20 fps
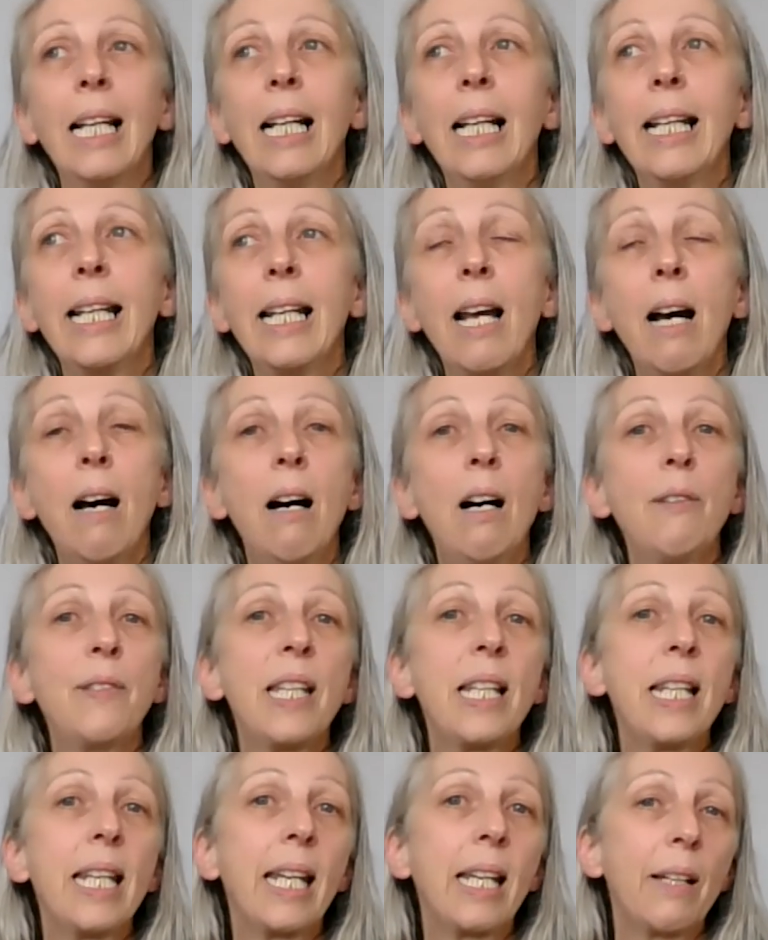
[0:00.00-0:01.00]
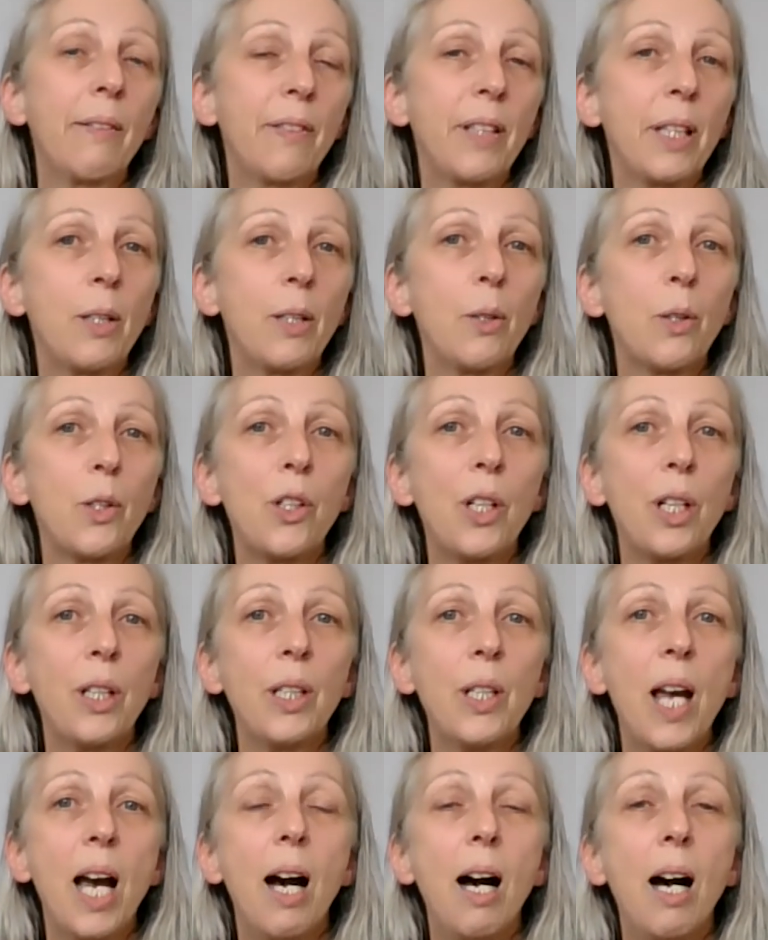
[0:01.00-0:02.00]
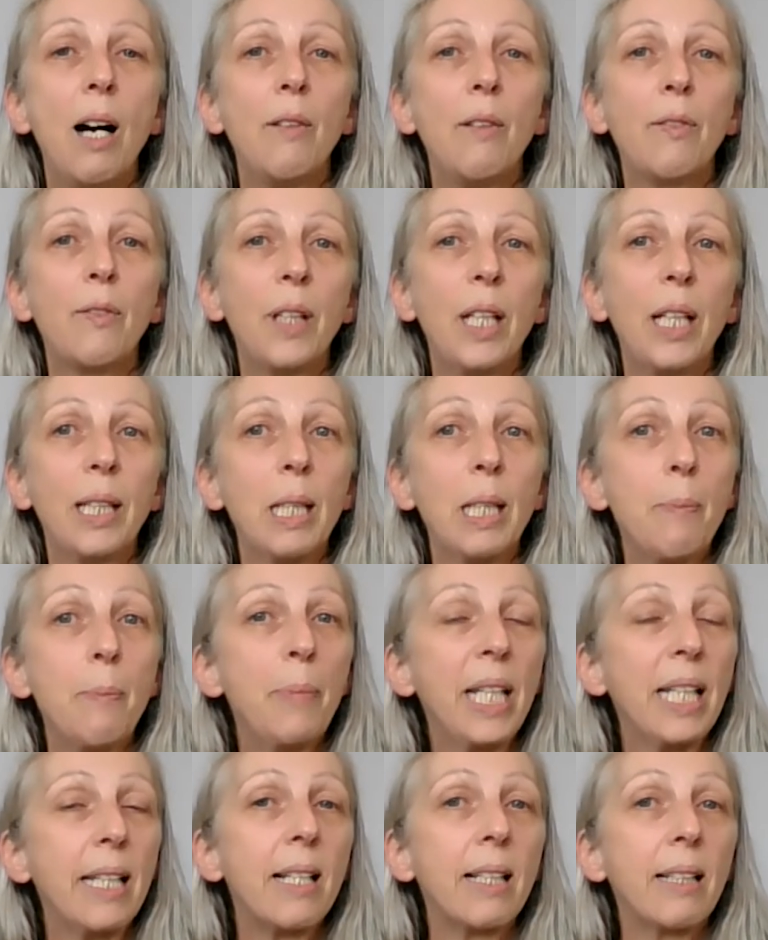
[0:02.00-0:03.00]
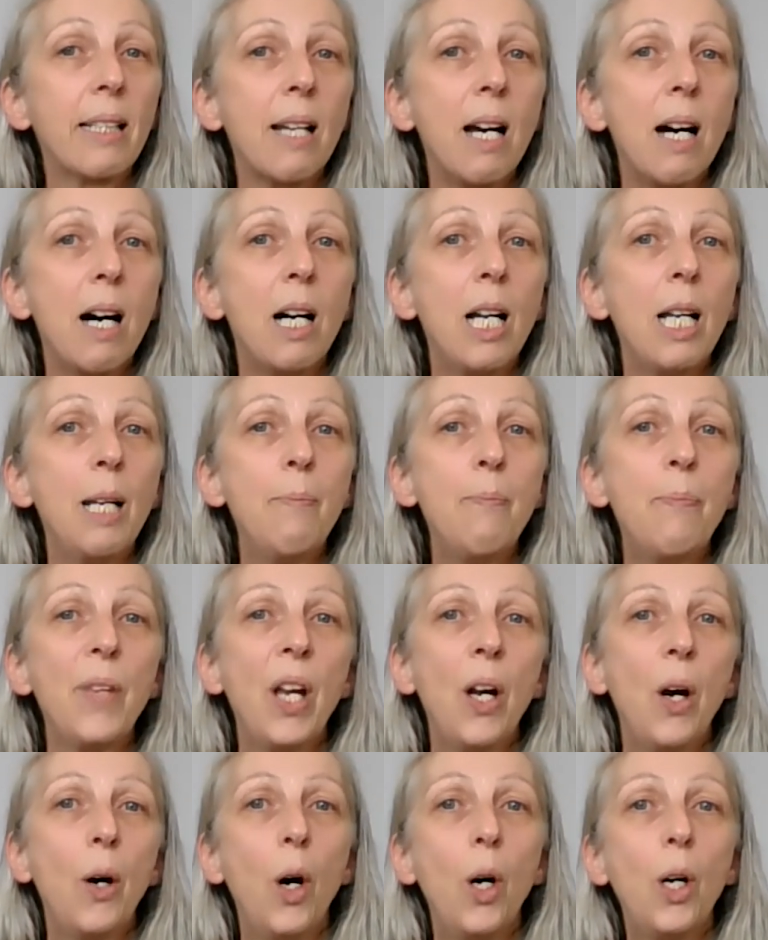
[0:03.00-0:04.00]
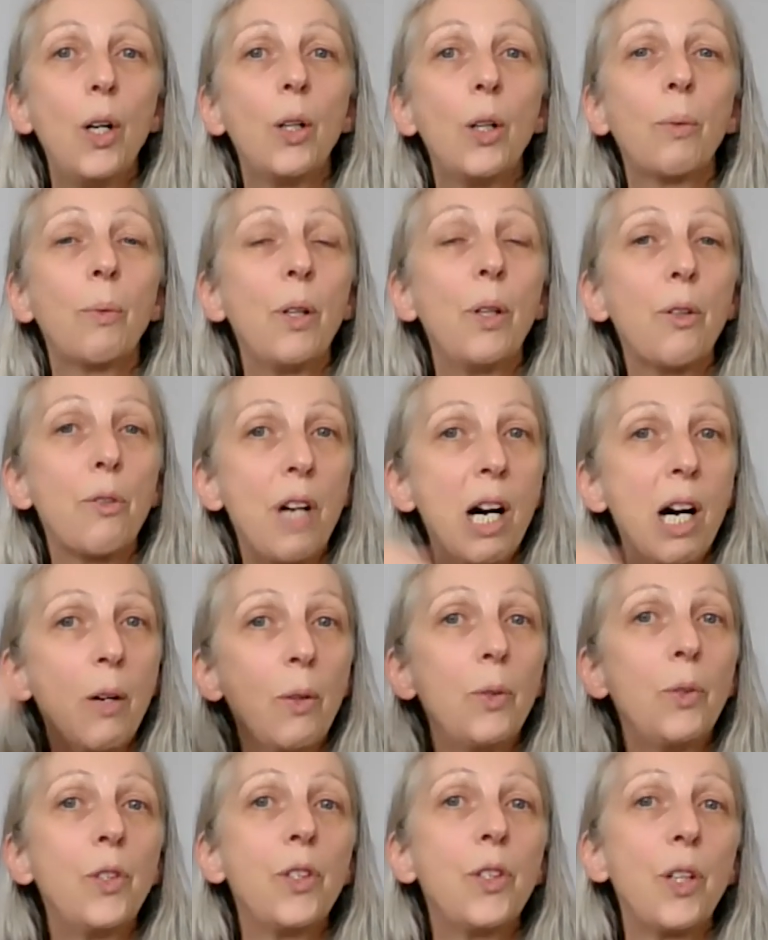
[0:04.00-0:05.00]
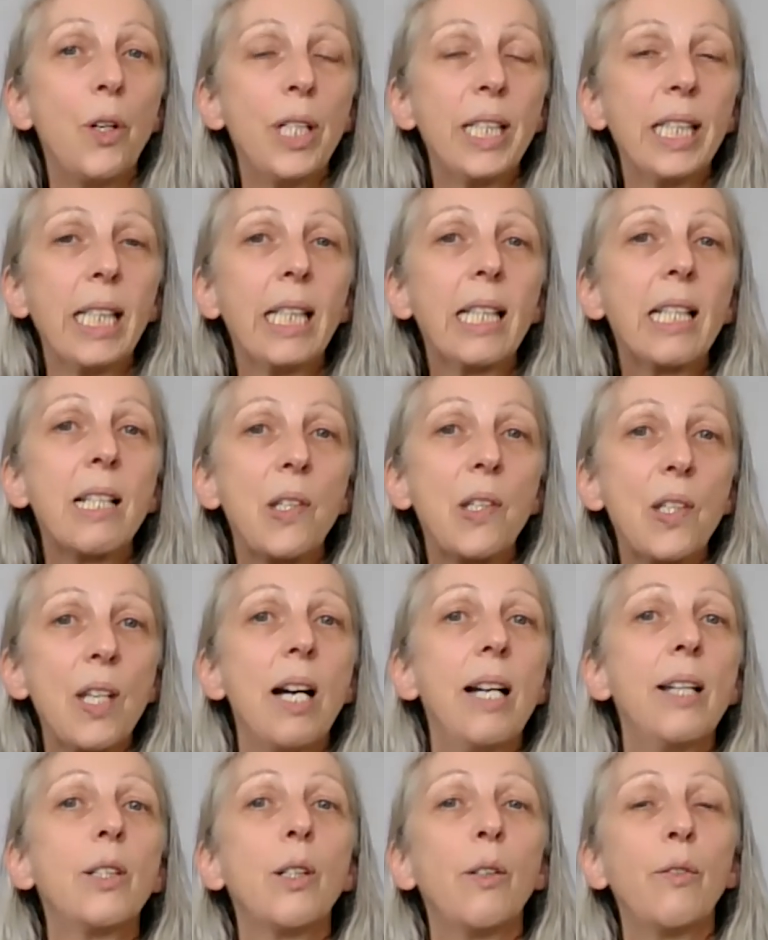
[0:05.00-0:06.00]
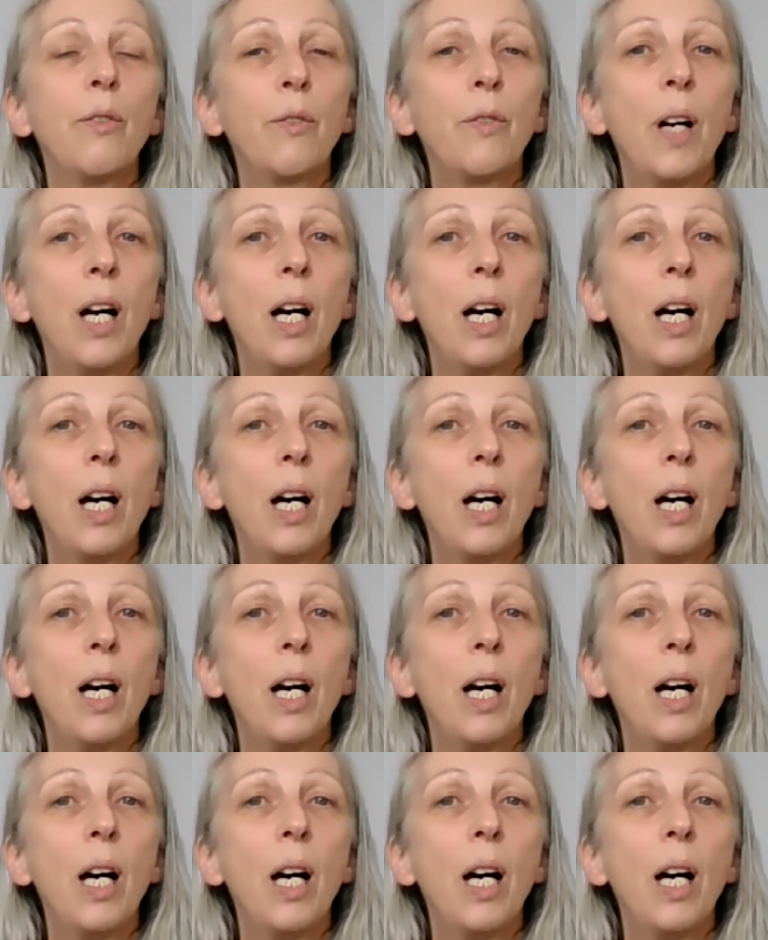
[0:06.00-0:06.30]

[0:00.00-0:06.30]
And then after the kapha dosha, you have the pitta time, around on either side of